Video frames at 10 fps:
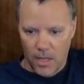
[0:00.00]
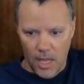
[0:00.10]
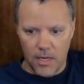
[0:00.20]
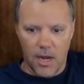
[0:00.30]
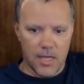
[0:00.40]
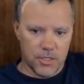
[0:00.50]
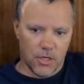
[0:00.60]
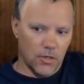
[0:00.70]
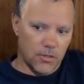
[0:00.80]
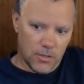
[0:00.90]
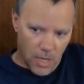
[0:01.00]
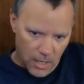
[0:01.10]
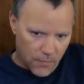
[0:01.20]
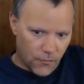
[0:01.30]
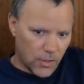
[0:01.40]
And it has a good
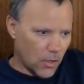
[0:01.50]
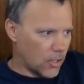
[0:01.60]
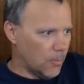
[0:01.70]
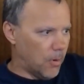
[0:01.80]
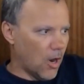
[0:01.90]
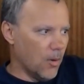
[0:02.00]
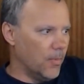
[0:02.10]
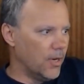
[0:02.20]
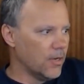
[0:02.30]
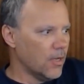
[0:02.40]
kind of little compartment